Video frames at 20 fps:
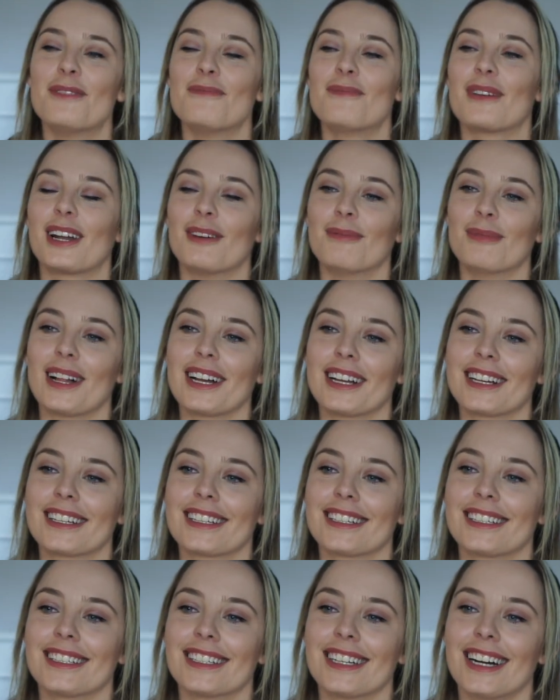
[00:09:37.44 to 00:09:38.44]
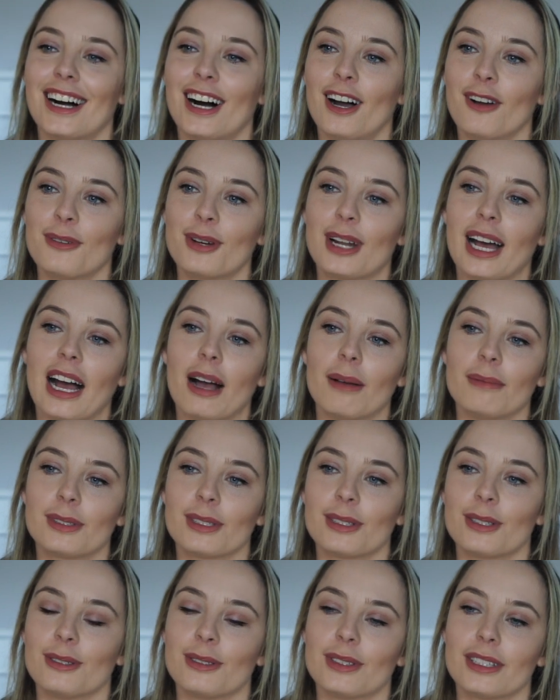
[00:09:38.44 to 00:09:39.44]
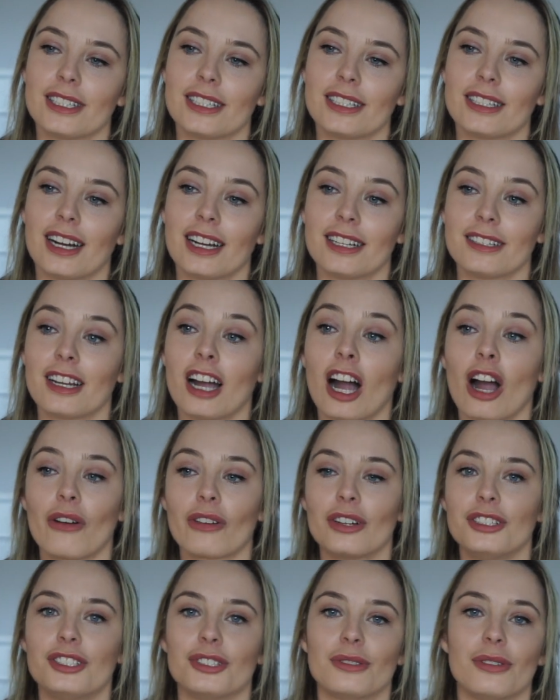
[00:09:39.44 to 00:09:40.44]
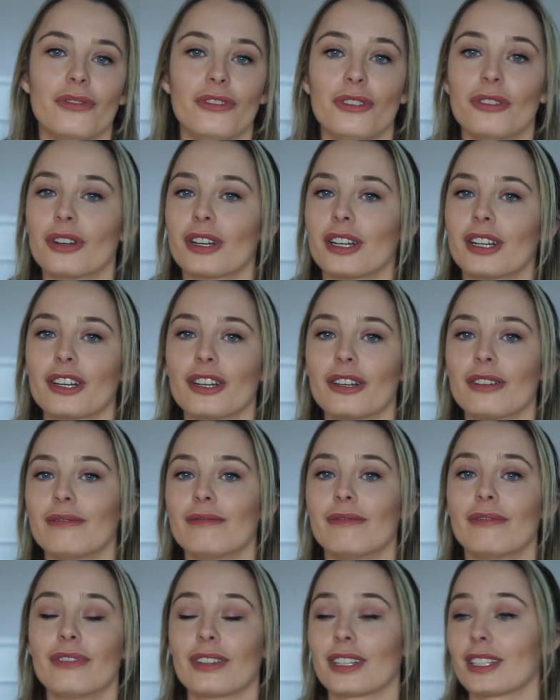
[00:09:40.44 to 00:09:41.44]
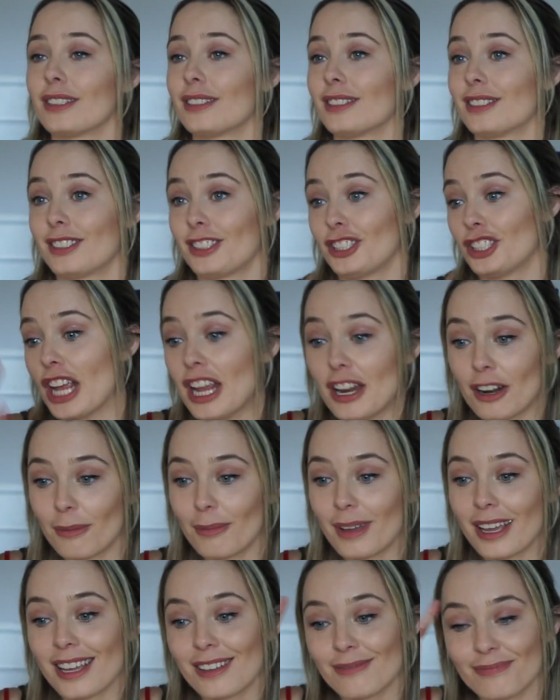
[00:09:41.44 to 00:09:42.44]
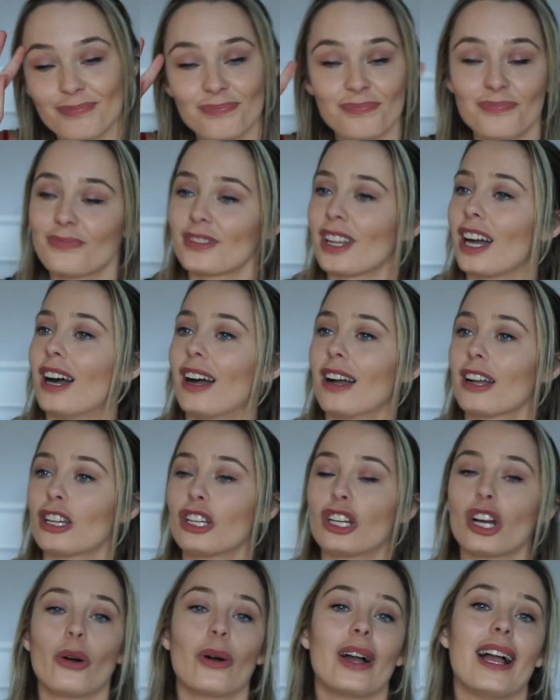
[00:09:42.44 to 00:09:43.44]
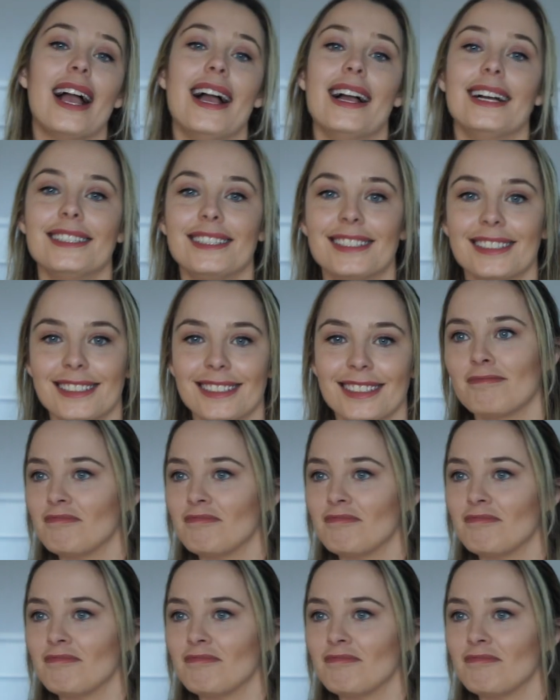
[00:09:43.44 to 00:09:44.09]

But I'm like, I encourage you, if you're gonna fucking cheat on me, go ahead.